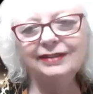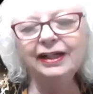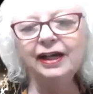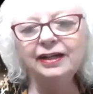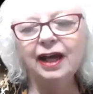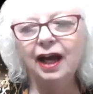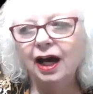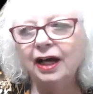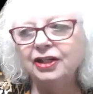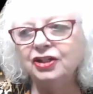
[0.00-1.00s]
Thank
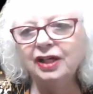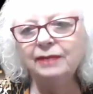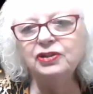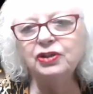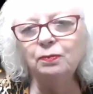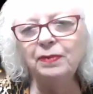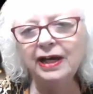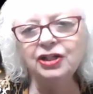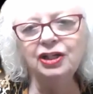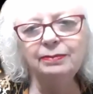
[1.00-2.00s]
you. I'm so
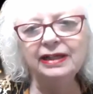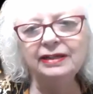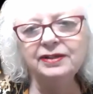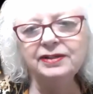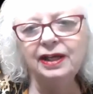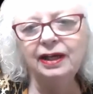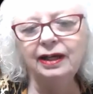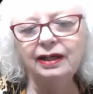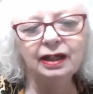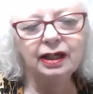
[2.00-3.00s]
passionate about this,
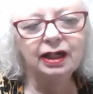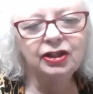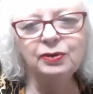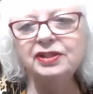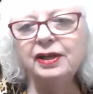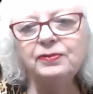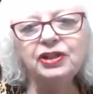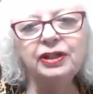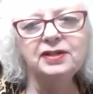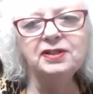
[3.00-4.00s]
and the
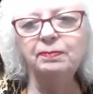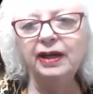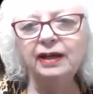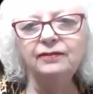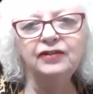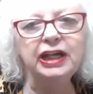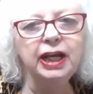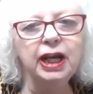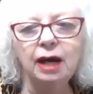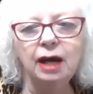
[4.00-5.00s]
reception has been
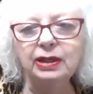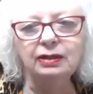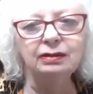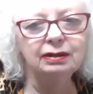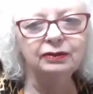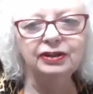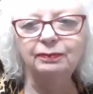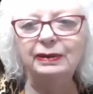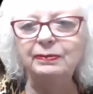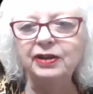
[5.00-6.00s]
phenomenal with
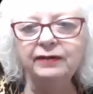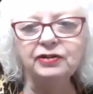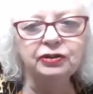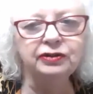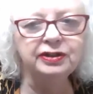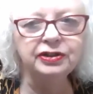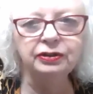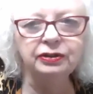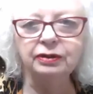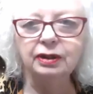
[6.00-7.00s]
the people that I've showed these
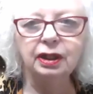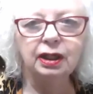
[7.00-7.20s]
to.